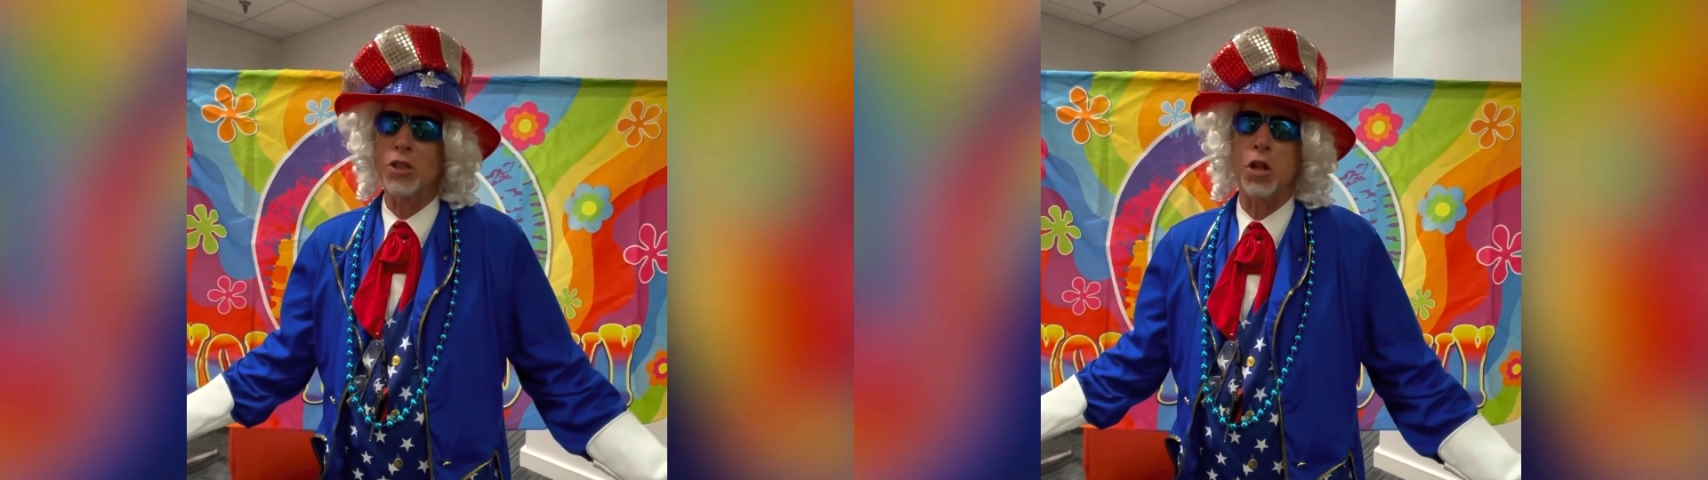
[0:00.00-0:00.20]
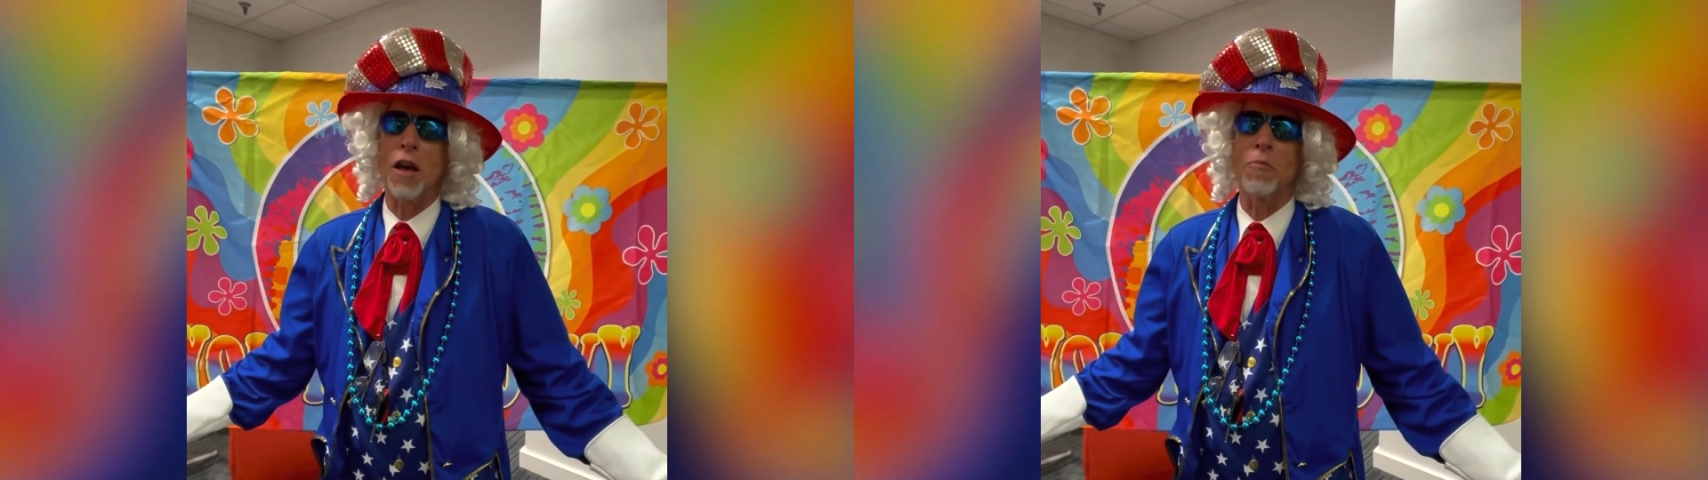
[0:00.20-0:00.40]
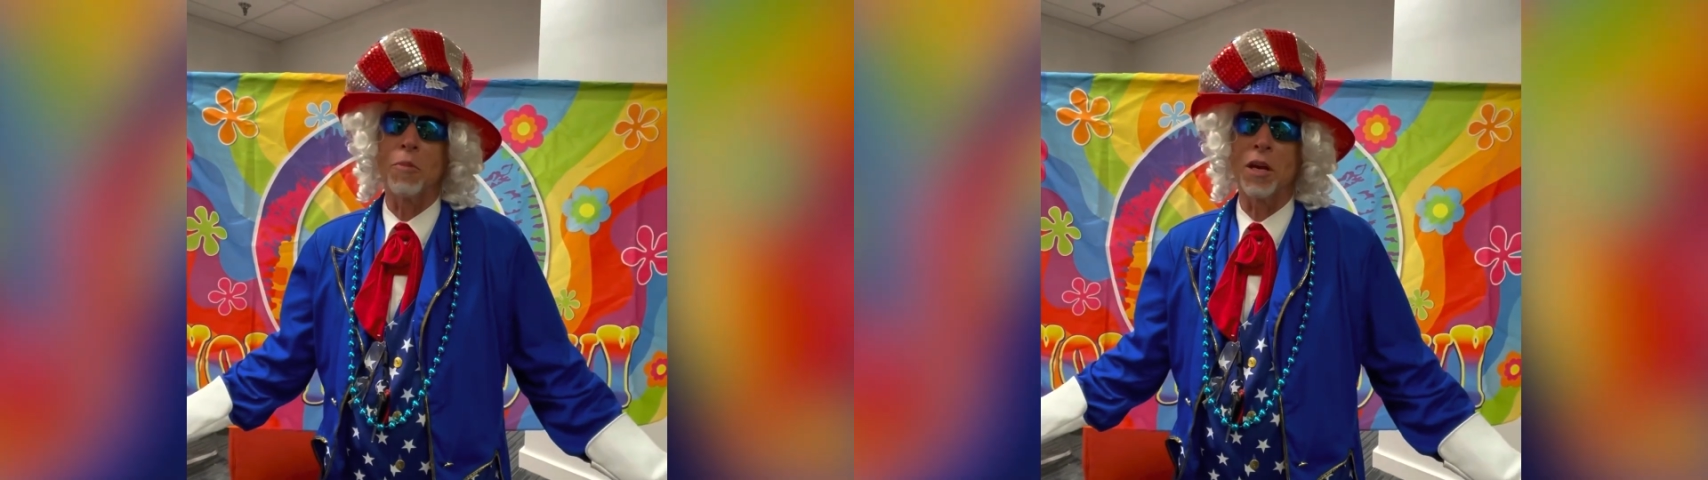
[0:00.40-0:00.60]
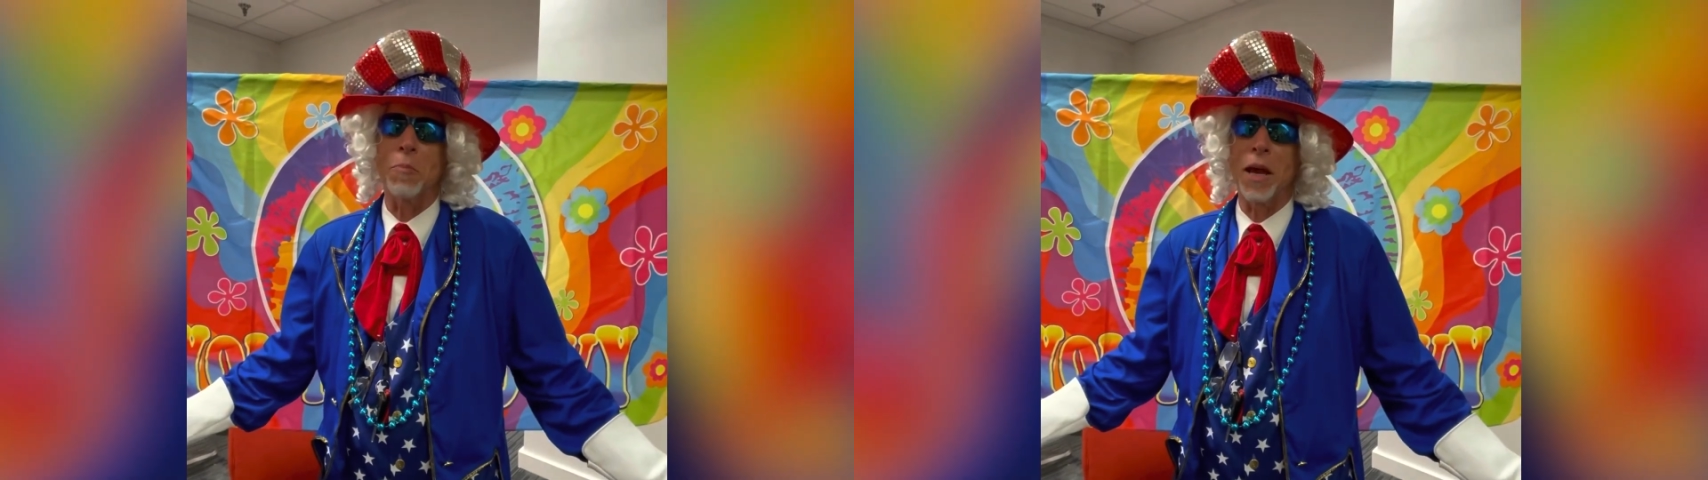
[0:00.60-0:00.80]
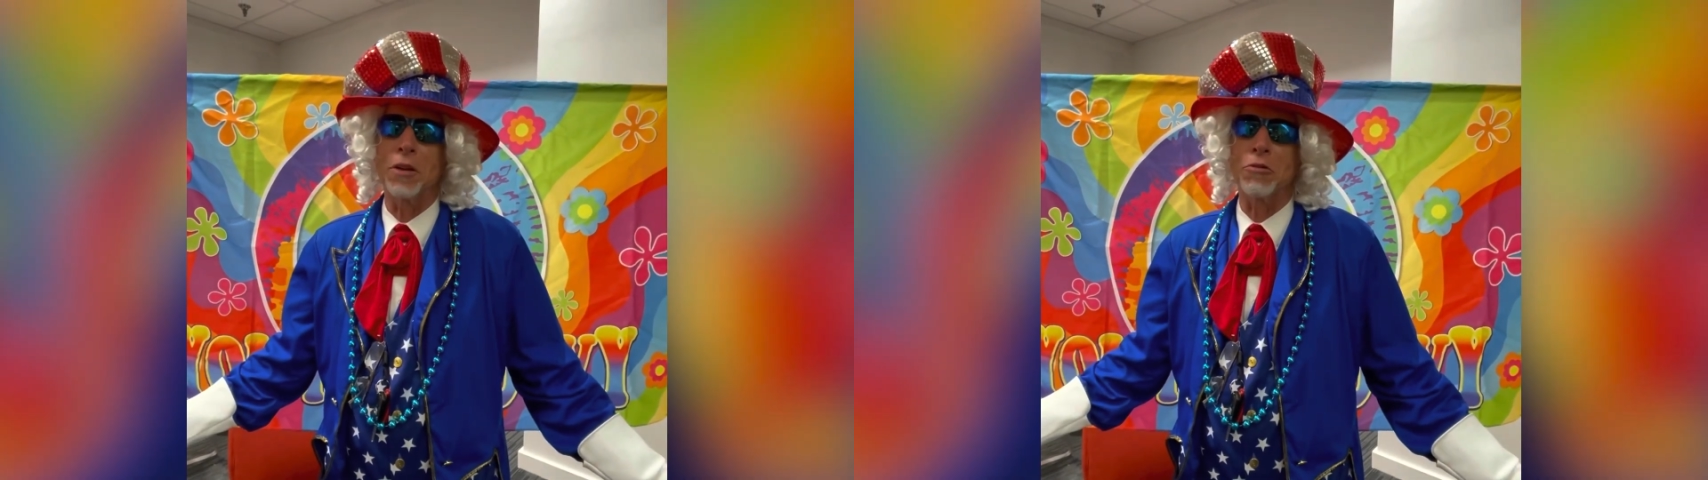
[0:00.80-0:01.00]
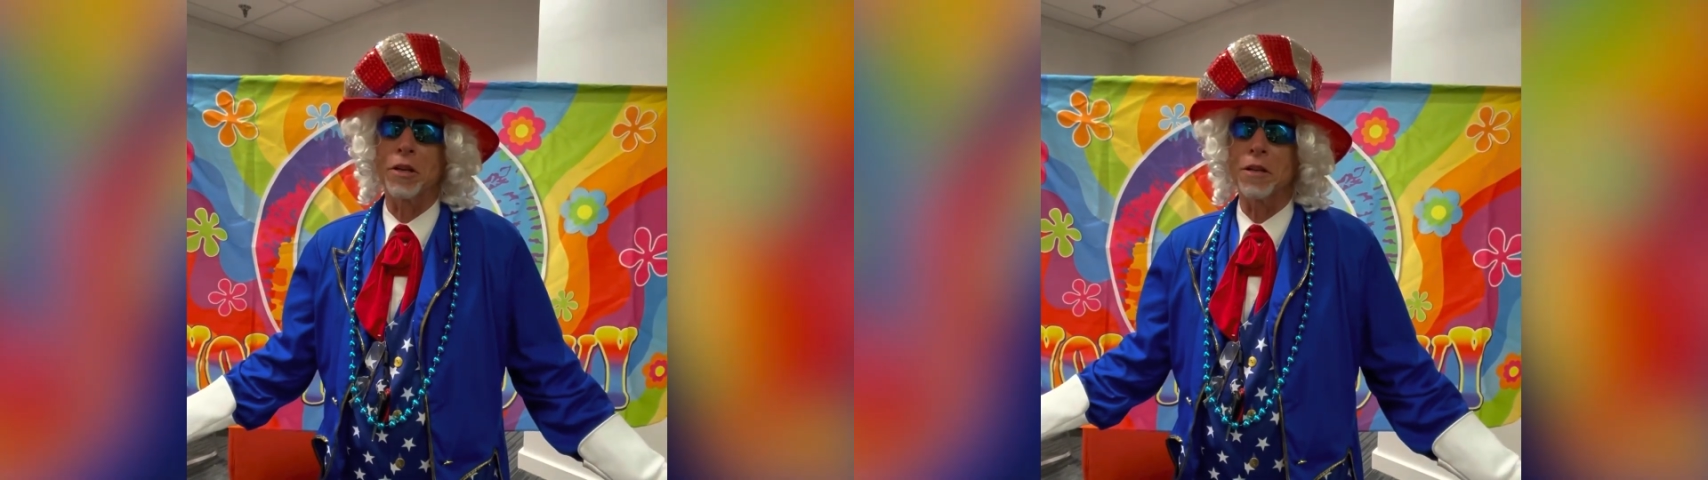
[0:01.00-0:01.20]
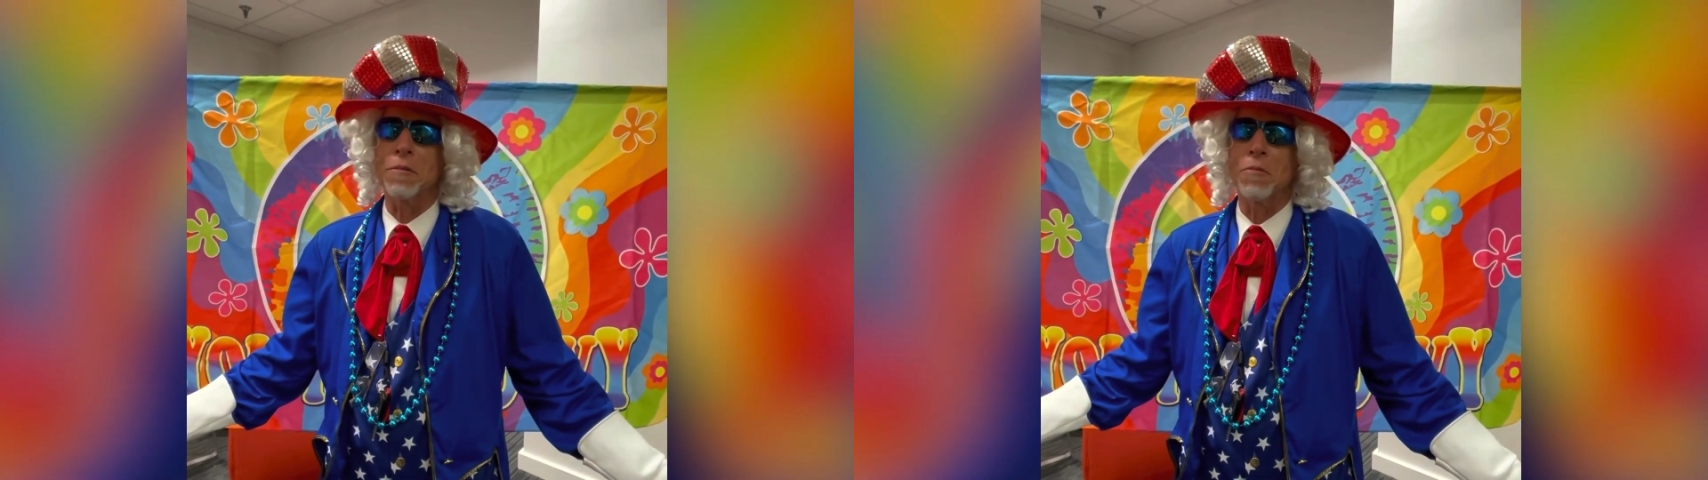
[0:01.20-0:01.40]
just love being Patriot.